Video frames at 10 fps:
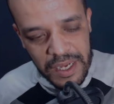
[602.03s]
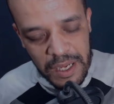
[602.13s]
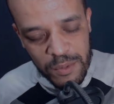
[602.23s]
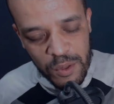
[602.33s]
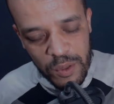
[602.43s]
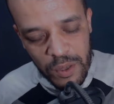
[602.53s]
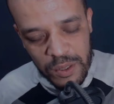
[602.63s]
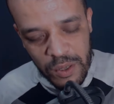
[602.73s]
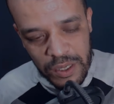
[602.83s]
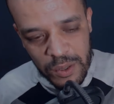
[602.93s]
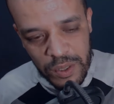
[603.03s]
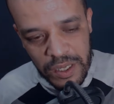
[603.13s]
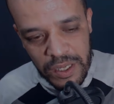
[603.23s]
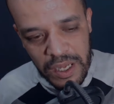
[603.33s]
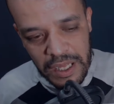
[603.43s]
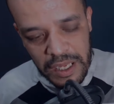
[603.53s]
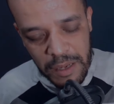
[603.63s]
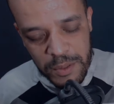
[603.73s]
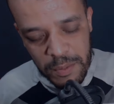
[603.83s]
Keep doing what you are doing and keep